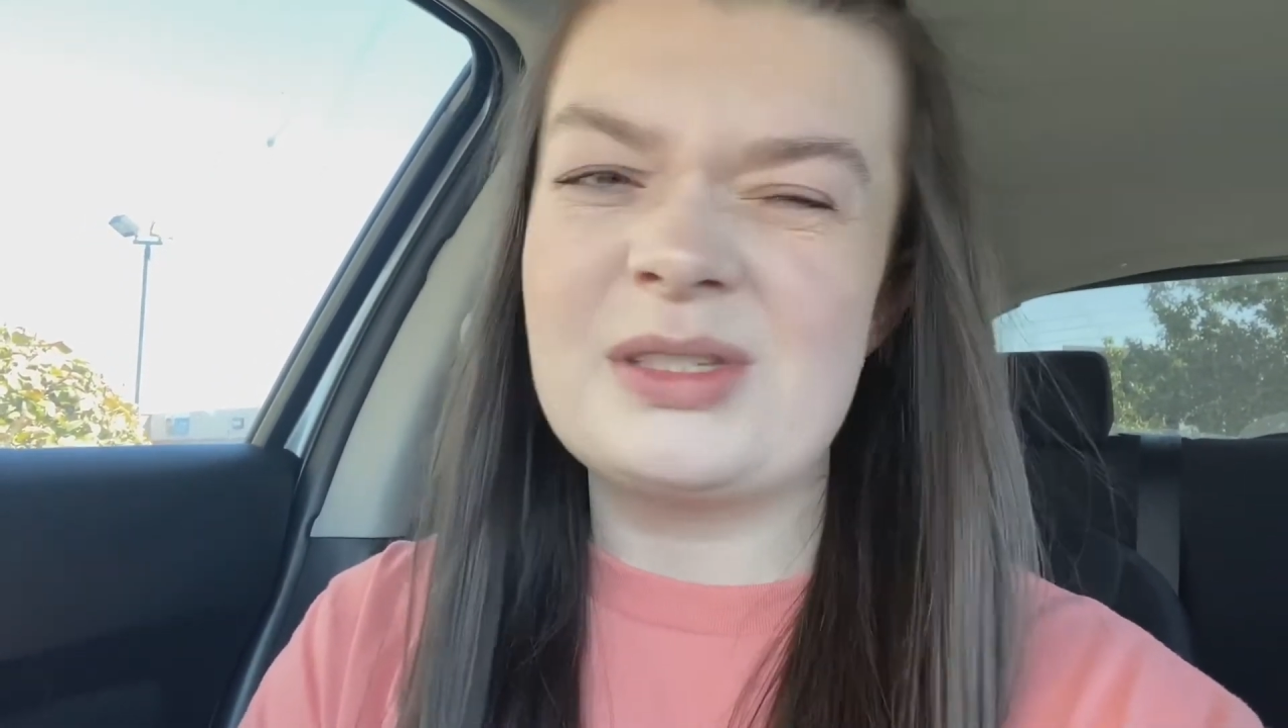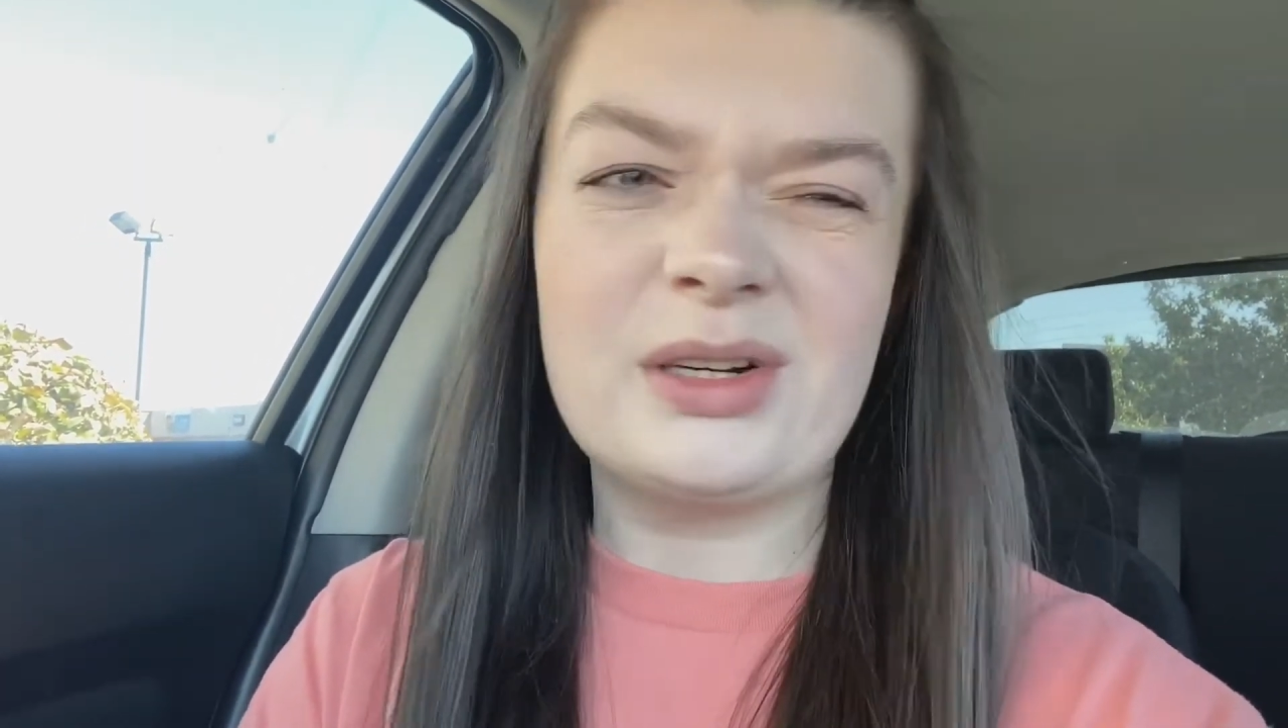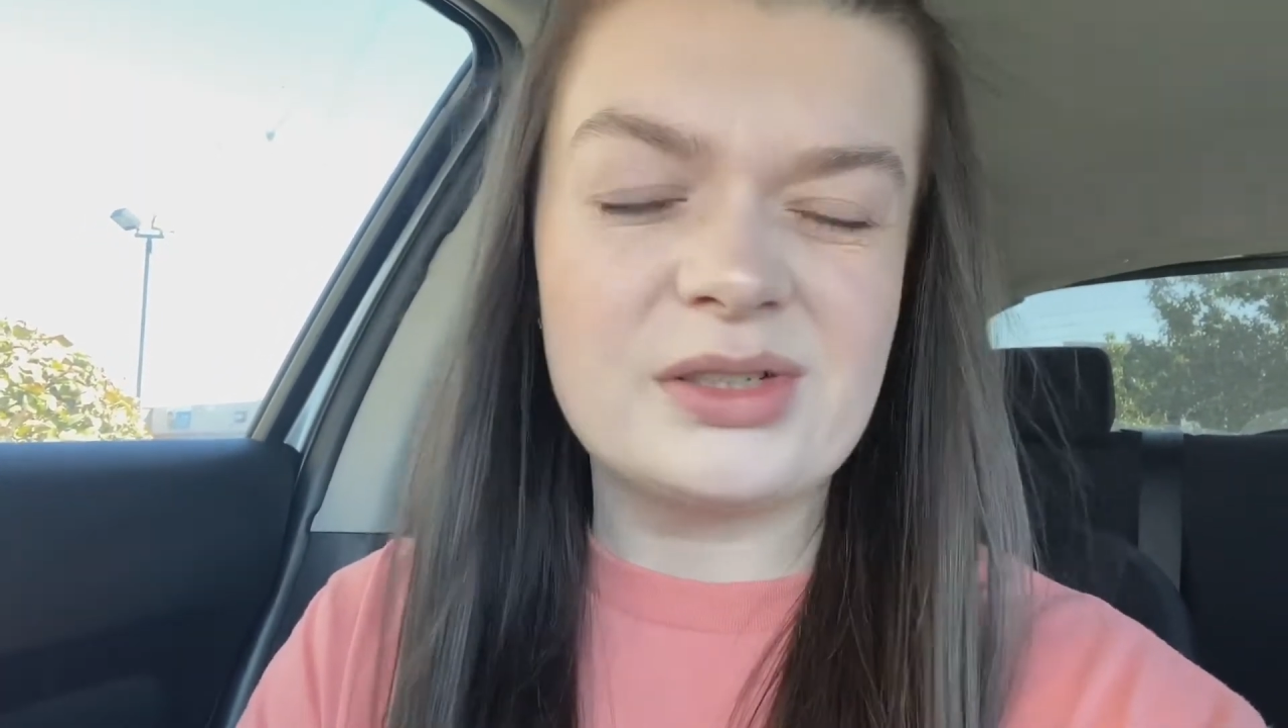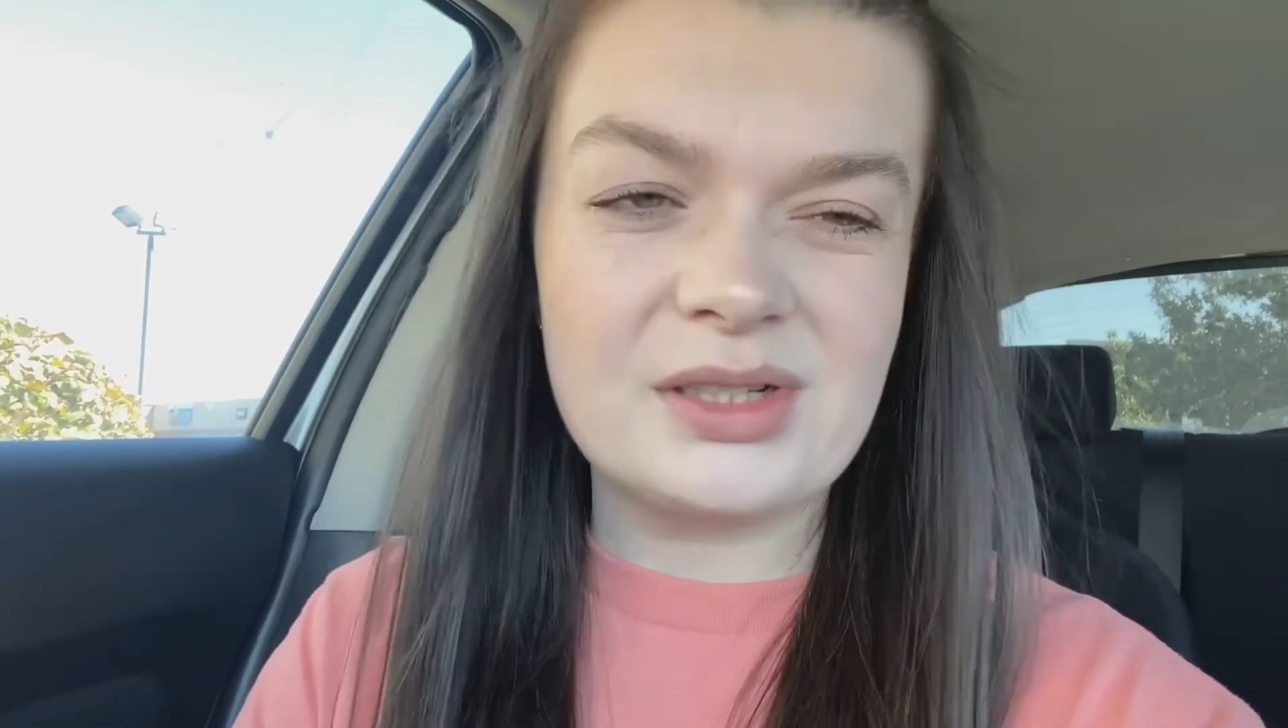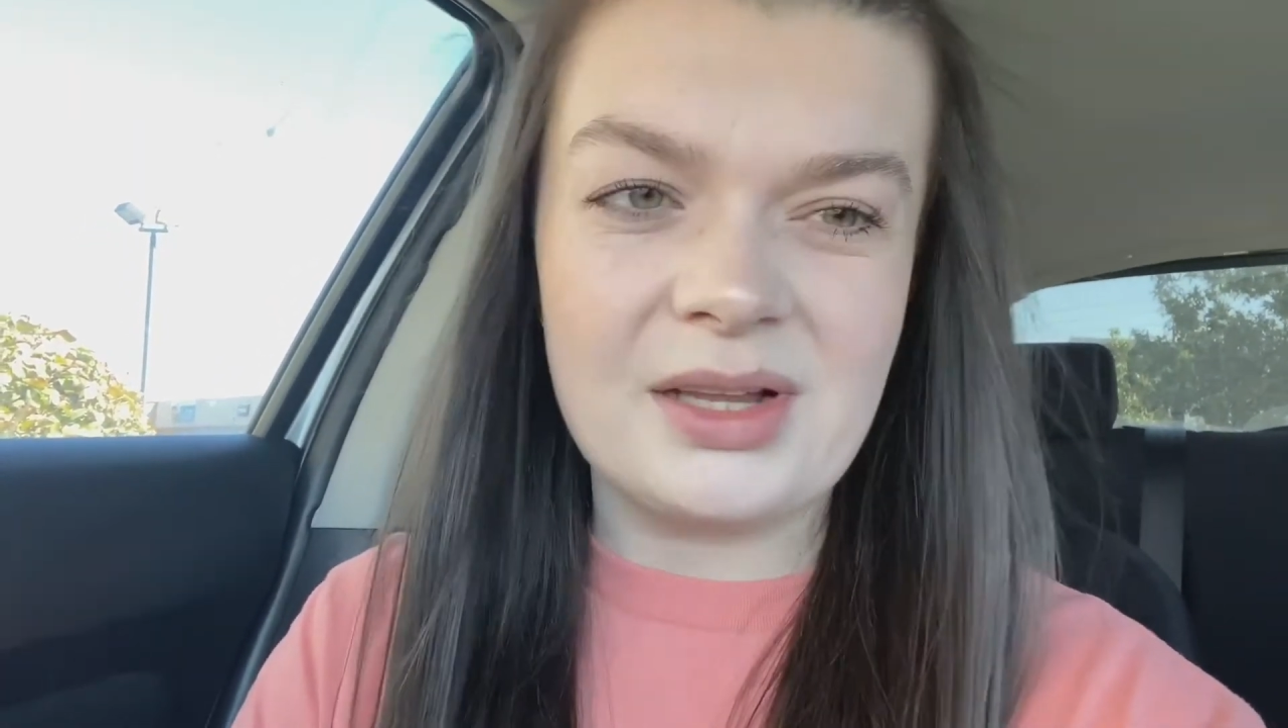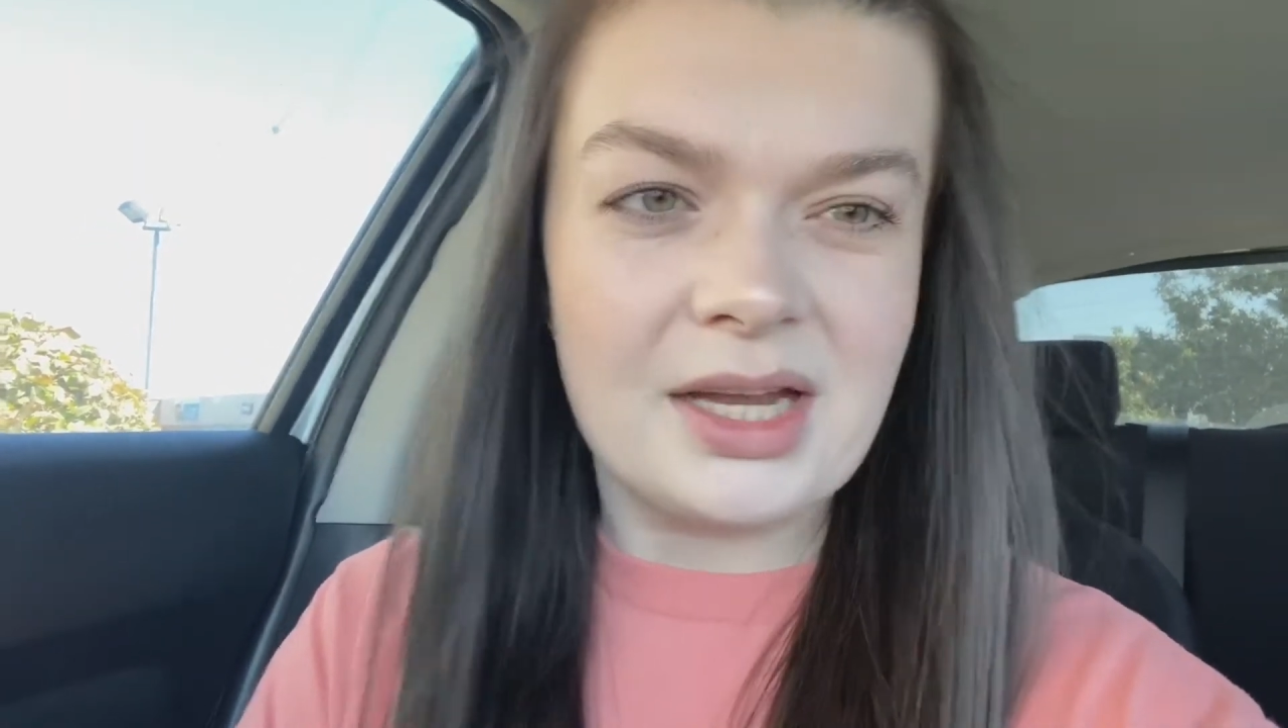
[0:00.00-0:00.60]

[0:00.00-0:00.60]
starts to